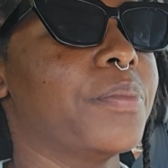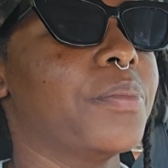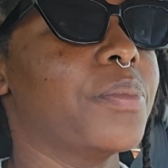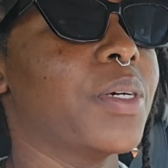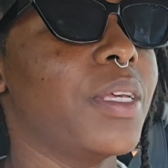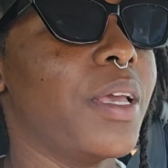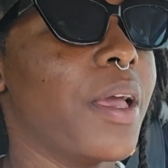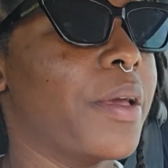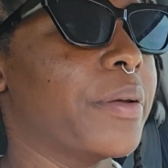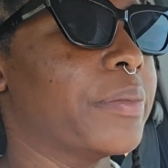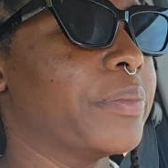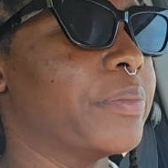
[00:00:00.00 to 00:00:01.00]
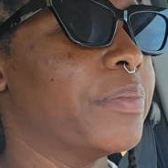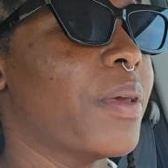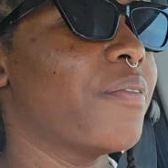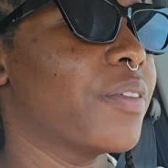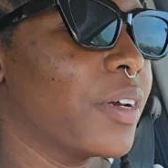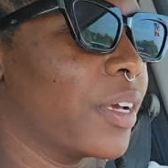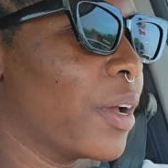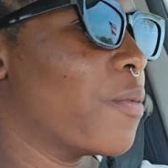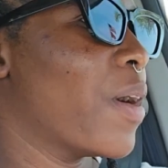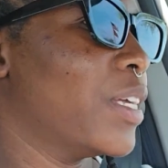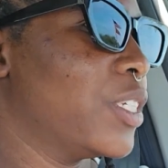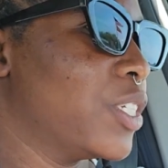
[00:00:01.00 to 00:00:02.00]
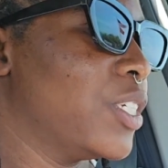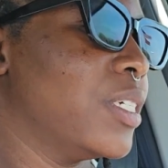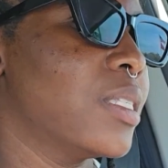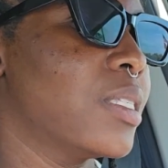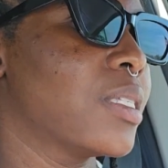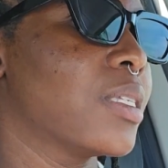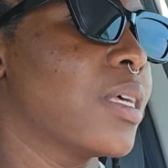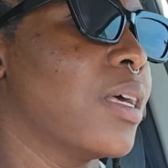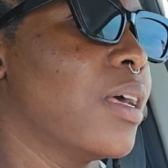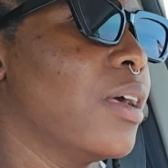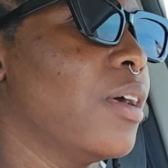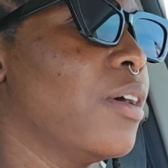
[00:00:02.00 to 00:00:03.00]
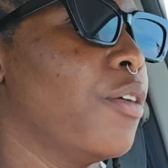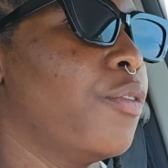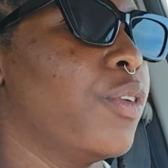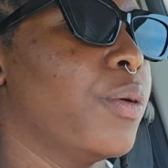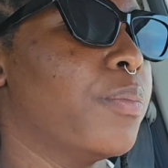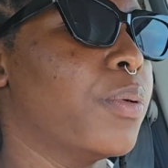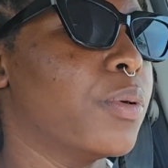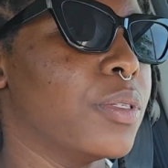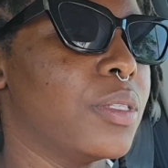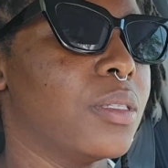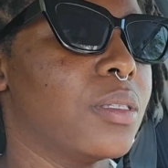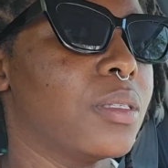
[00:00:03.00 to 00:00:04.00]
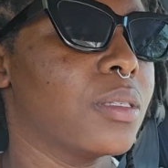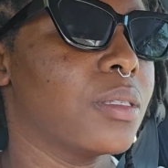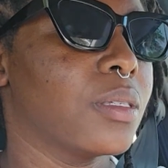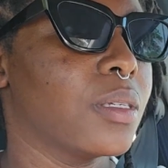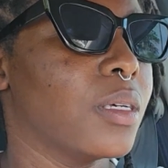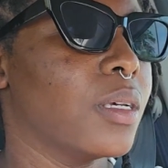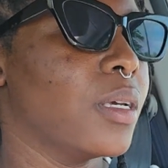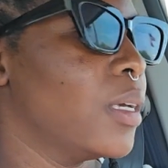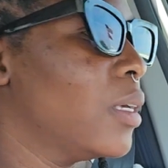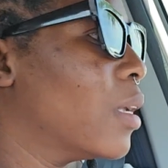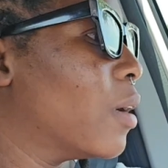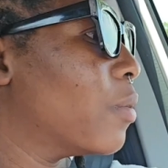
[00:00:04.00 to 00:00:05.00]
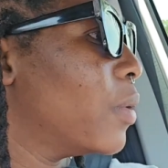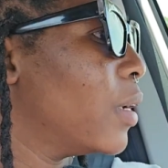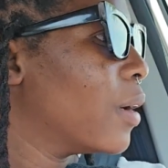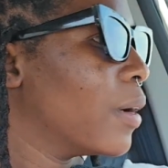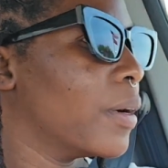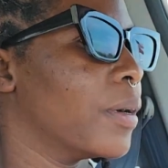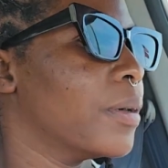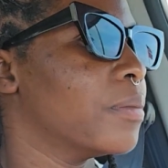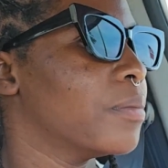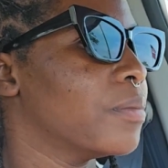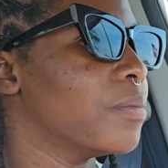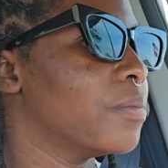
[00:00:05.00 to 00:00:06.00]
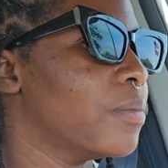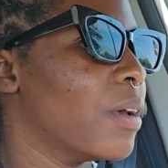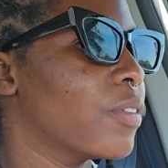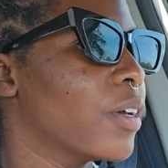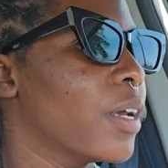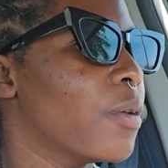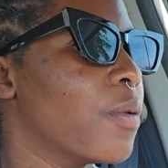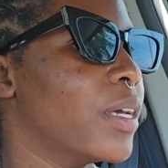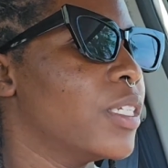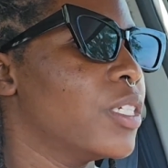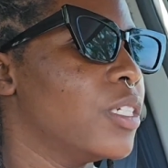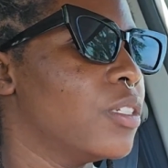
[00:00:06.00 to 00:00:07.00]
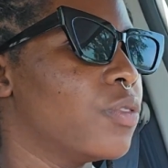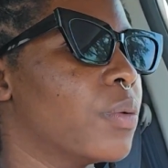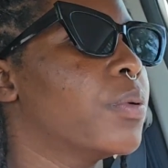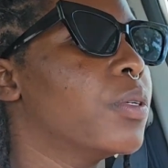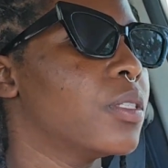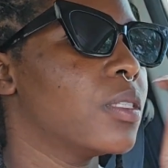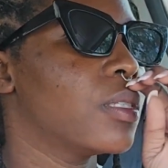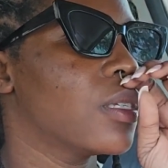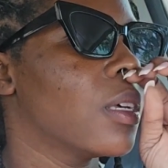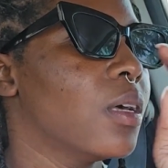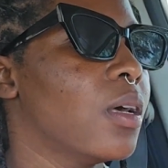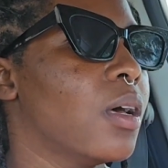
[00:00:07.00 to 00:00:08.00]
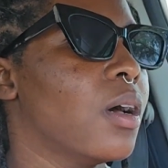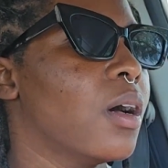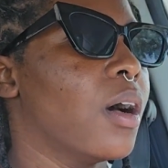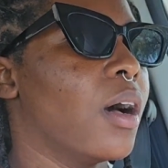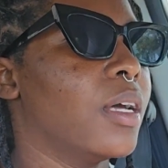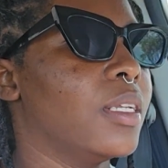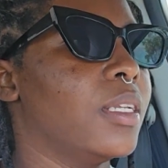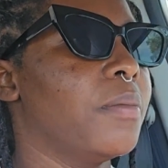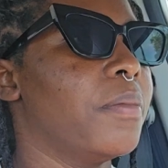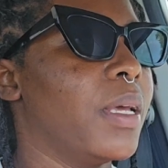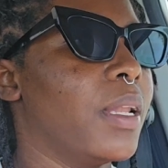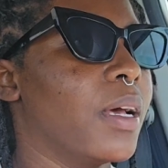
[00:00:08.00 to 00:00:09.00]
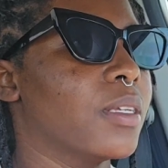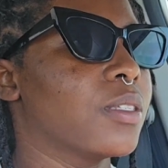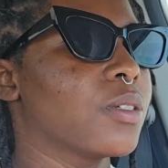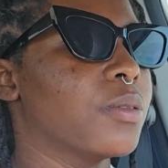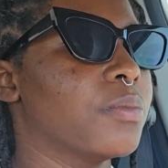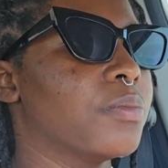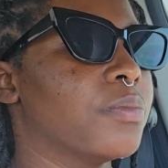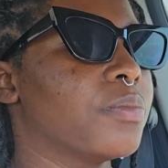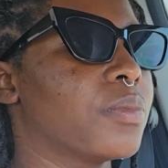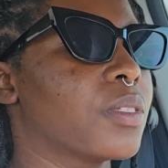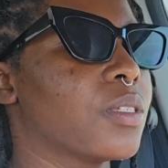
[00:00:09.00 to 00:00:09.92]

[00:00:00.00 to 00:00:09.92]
But yeah, me have to go get white sheets for put in a way. Me have to go get white sheet for put on the bed and something.